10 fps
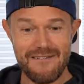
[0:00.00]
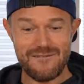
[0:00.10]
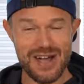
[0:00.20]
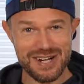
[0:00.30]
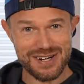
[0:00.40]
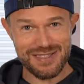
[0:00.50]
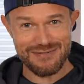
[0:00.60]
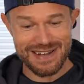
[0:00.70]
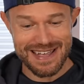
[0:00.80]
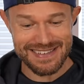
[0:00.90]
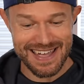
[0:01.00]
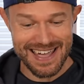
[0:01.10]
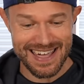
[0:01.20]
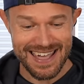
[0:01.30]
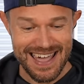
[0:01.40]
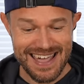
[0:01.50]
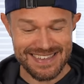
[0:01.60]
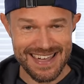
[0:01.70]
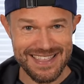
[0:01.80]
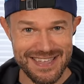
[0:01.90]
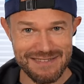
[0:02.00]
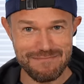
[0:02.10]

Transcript: Version 3 is here. It's in this